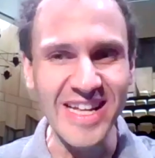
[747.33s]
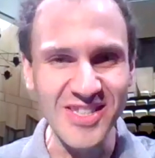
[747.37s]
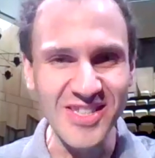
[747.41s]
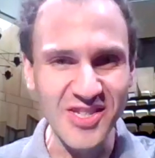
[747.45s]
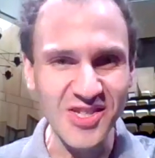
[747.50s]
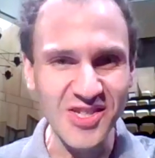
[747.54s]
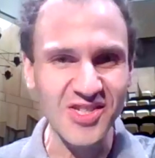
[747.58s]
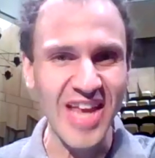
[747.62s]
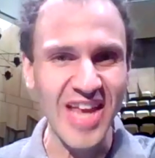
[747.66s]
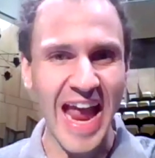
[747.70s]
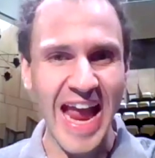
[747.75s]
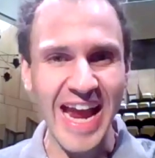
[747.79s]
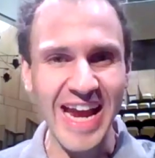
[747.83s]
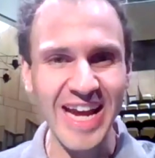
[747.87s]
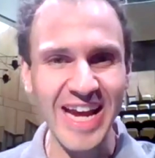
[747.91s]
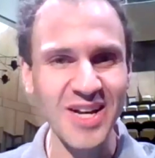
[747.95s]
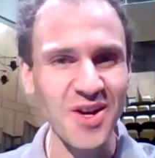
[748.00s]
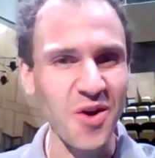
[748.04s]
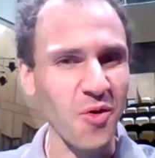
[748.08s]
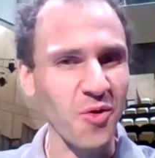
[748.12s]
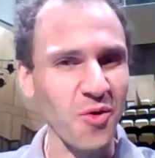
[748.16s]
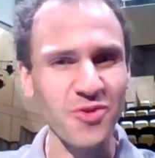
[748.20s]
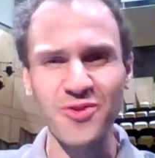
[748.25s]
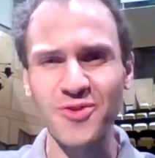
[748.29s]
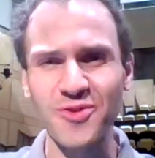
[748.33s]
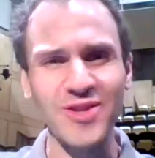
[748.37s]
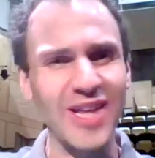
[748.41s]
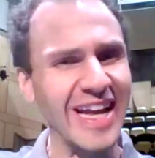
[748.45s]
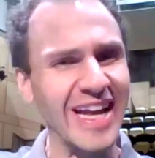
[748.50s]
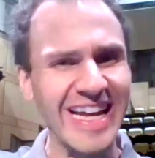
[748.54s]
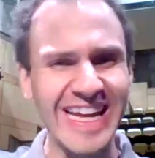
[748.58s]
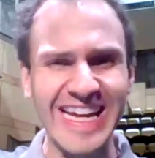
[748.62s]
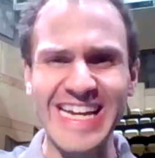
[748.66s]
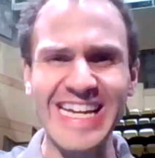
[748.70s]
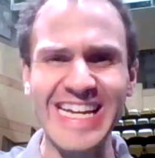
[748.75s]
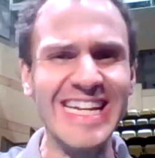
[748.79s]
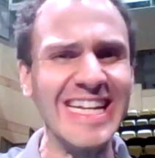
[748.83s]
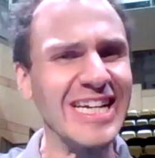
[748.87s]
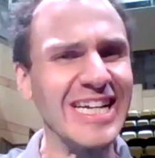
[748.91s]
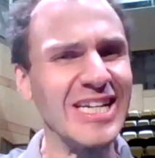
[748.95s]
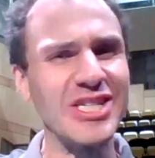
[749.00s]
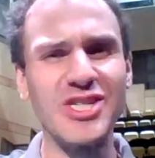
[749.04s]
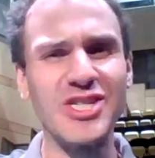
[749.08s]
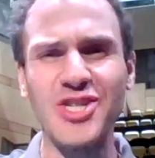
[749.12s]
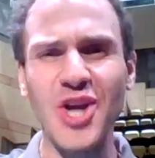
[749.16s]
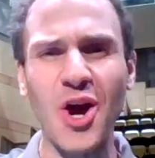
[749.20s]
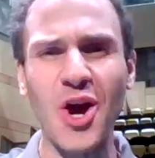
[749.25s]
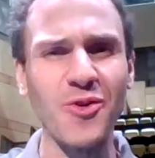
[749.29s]
insane or they're like
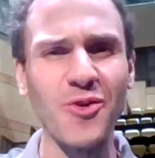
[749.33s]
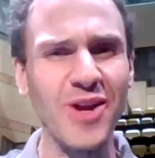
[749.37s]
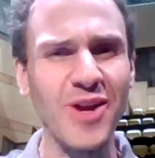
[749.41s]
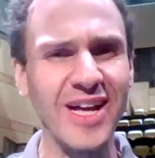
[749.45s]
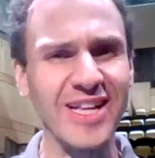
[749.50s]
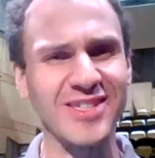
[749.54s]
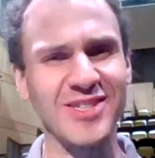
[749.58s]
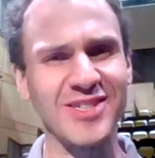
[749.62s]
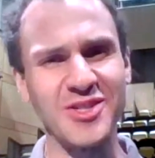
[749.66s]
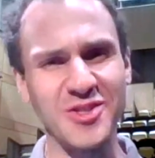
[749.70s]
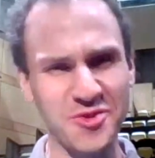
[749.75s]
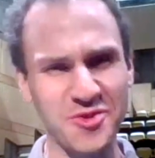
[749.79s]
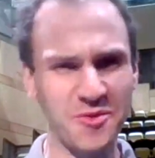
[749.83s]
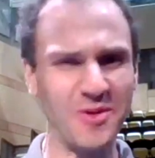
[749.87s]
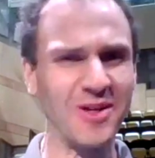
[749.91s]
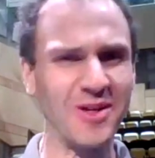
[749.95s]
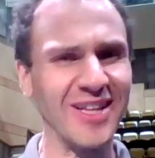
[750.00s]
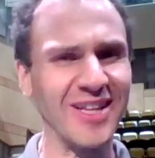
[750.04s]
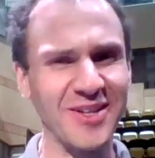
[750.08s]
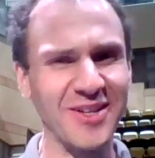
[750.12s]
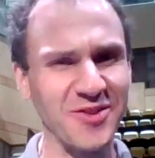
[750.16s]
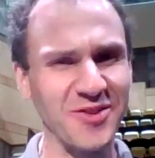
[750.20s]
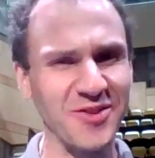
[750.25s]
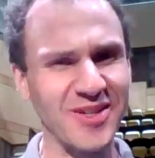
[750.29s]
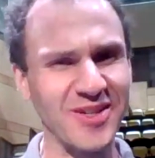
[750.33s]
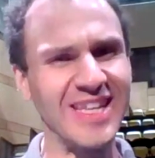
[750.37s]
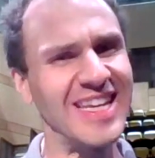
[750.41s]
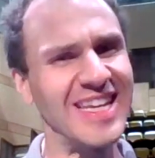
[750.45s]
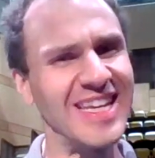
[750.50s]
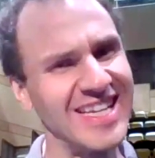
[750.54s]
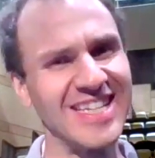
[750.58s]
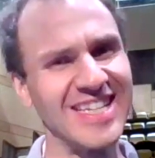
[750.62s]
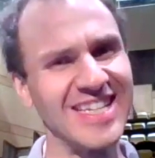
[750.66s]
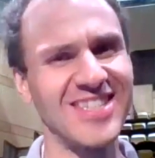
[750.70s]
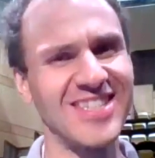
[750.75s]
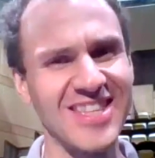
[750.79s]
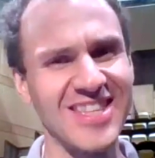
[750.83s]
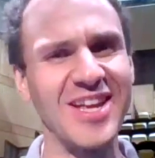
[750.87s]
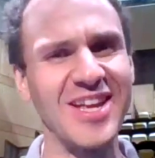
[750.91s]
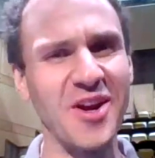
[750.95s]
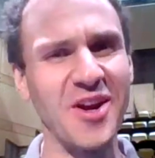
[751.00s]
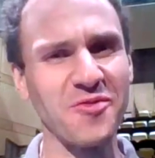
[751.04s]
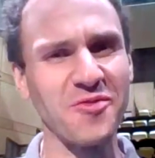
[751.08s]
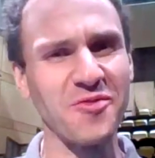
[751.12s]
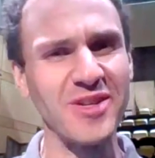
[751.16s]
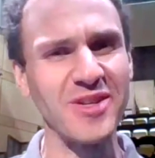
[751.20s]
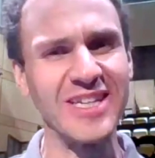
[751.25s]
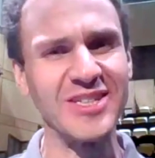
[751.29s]
eating donuts and twiddling their keys, and they
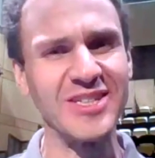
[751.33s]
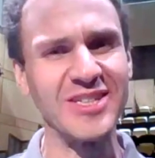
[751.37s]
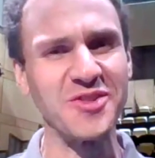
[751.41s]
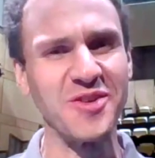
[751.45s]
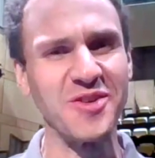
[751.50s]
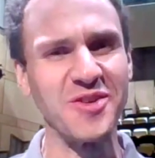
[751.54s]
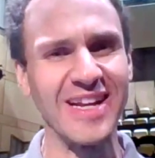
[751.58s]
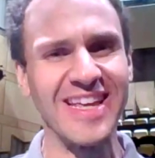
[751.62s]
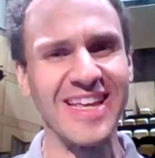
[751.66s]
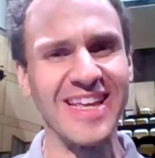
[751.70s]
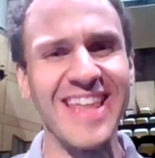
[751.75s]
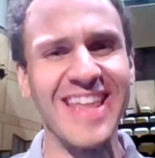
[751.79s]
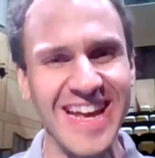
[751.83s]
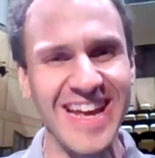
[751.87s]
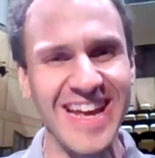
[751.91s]
don't really do anything.